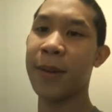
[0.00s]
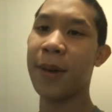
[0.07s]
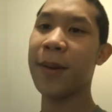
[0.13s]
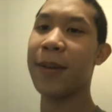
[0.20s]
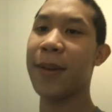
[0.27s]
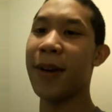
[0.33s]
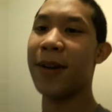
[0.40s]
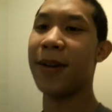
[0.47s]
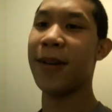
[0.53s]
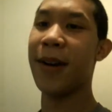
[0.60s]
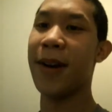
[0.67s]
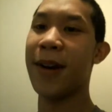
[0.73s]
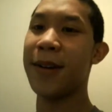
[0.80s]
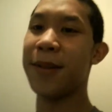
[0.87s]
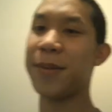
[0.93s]
Okay,
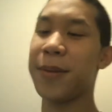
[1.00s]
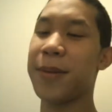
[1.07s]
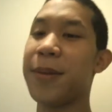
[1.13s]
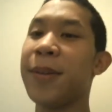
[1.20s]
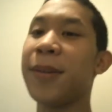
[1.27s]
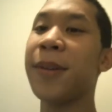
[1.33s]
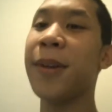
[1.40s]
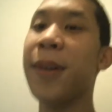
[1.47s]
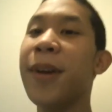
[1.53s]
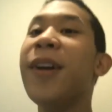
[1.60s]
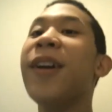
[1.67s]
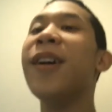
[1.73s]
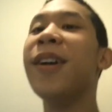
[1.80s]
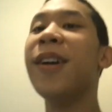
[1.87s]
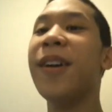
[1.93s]
guys.
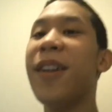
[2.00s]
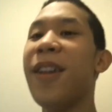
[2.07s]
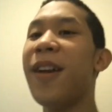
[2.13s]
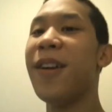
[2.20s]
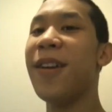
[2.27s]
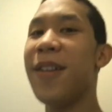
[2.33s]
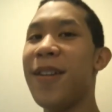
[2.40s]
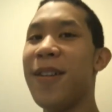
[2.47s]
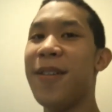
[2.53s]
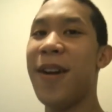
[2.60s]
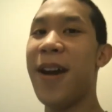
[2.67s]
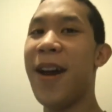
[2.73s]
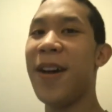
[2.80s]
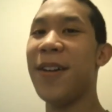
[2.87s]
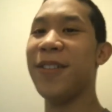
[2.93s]
There you
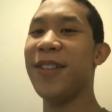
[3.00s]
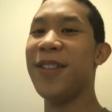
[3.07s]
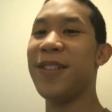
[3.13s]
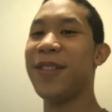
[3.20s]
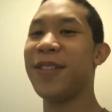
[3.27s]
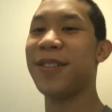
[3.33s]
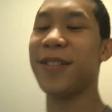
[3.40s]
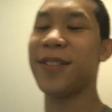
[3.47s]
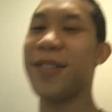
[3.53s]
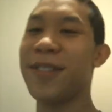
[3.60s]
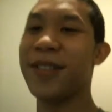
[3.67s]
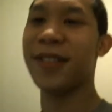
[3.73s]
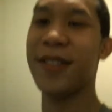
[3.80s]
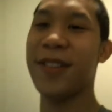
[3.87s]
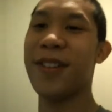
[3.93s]
have it.
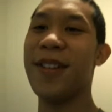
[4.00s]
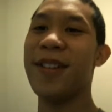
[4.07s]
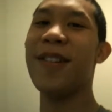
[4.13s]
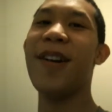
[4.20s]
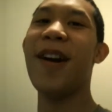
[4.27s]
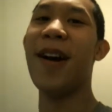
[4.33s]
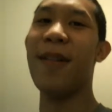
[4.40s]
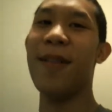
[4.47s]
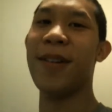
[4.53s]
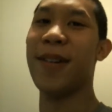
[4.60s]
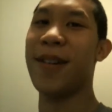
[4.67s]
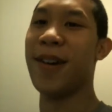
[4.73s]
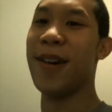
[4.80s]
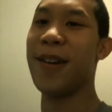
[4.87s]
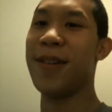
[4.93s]
There you have it,
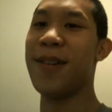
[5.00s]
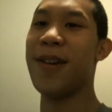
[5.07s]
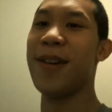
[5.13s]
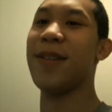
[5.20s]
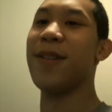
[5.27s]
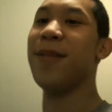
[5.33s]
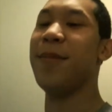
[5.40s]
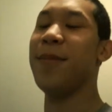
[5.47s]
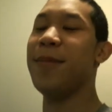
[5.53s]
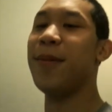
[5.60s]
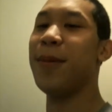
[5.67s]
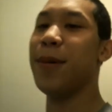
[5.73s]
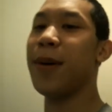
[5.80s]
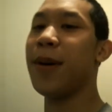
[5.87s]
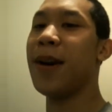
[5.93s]
guys. That's it
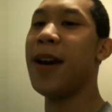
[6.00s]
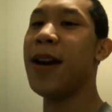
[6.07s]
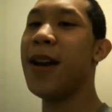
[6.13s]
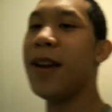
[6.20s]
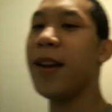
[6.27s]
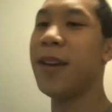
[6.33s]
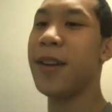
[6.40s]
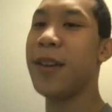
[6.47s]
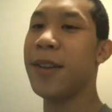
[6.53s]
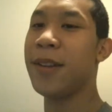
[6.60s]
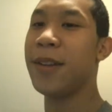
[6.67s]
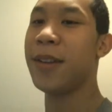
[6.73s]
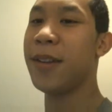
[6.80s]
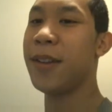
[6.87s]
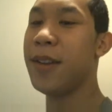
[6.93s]
for
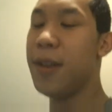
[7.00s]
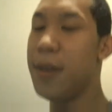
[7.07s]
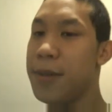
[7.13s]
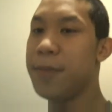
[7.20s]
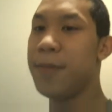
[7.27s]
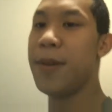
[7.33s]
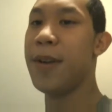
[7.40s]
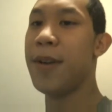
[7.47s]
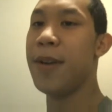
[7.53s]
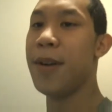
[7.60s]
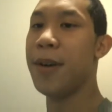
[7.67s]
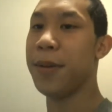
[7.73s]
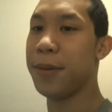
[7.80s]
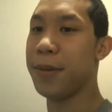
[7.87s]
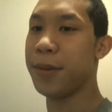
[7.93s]
this
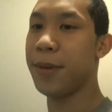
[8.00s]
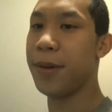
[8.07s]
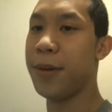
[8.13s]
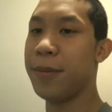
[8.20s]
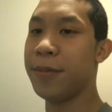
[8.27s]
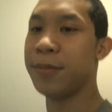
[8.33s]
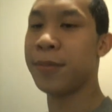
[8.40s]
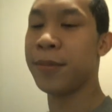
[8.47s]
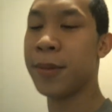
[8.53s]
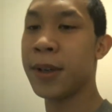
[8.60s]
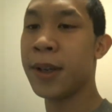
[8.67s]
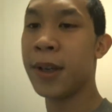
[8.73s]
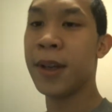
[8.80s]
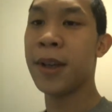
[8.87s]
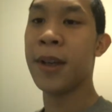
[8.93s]
video, so.
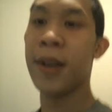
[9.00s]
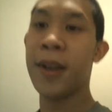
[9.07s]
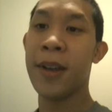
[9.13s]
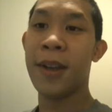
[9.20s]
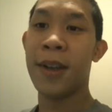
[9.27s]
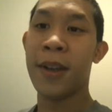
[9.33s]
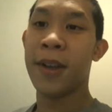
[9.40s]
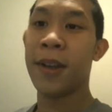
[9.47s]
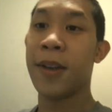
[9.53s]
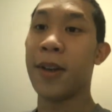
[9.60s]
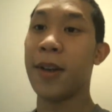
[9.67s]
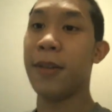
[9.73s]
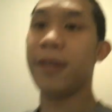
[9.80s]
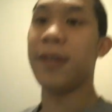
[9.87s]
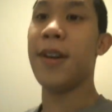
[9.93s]

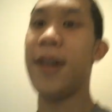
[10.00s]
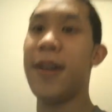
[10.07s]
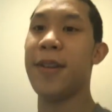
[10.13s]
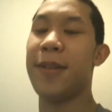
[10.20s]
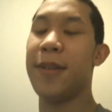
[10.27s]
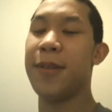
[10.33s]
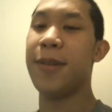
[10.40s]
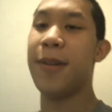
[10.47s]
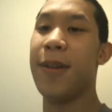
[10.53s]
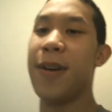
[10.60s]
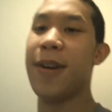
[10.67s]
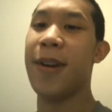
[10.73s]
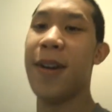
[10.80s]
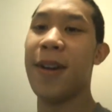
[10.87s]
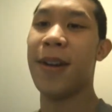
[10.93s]
Hope you guys enjoy
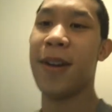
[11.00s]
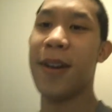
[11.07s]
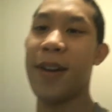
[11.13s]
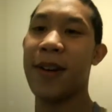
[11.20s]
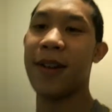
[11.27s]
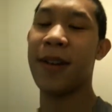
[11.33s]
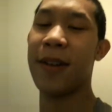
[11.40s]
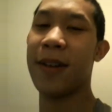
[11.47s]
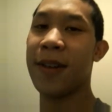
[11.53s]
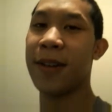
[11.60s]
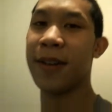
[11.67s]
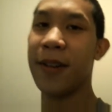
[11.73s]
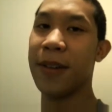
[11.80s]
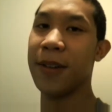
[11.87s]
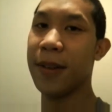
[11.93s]
it.
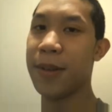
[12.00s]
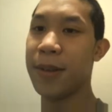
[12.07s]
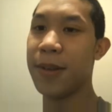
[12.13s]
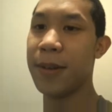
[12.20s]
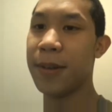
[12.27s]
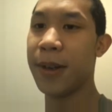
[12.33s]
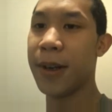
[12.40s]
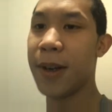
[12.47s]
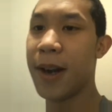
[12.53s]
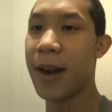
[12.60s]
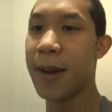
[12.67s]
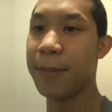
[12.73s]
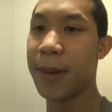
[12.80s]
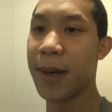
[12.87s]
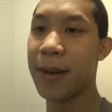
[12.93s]
See you later,
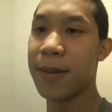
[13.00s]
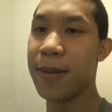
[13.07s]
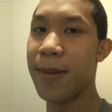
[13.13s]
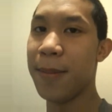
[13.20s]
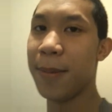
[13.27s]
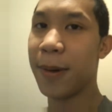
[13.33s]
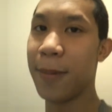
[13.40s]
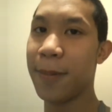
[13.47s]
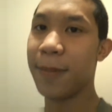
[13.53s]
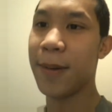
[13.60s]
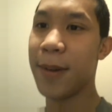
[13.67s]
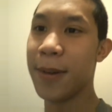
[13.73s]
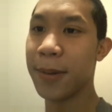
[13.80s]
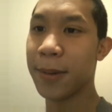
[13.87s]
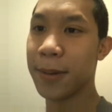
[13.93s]
I might do more
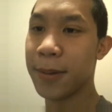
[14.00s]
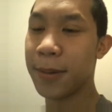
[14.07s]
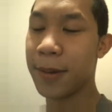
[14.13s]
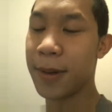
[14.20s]
videos to